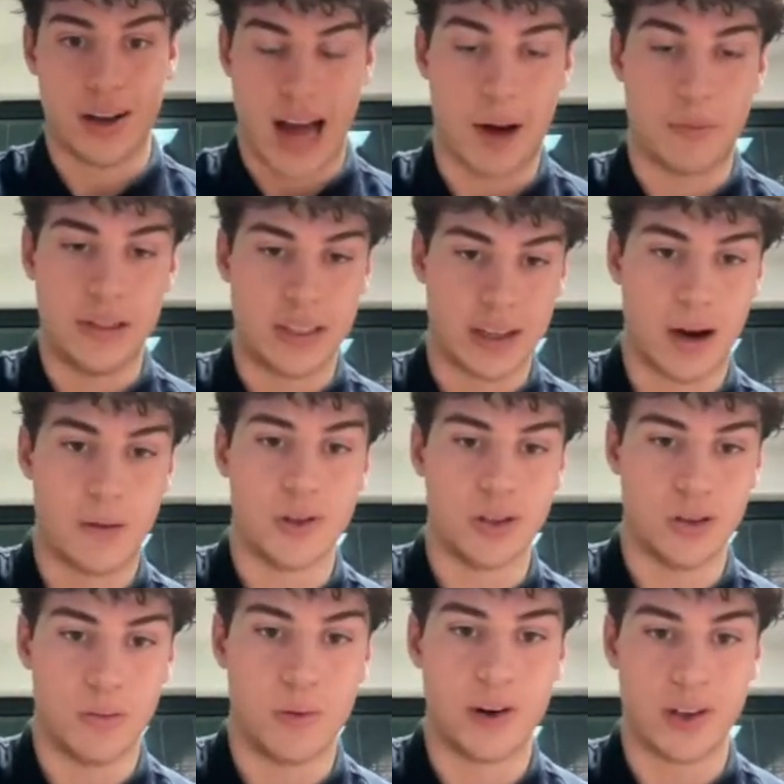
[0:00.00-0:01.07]
happy to come
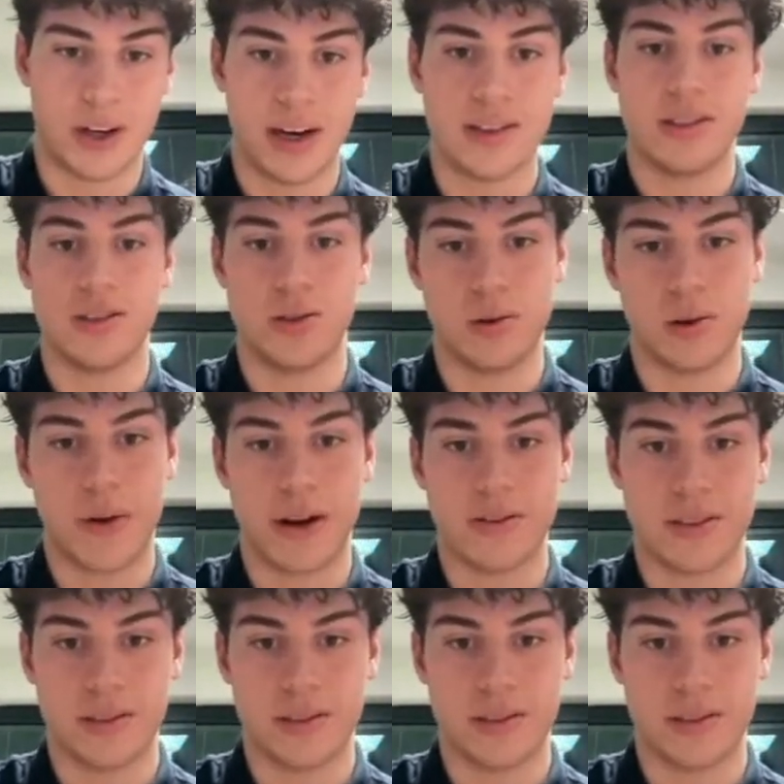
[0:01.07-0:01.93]
onto a podcast to talk about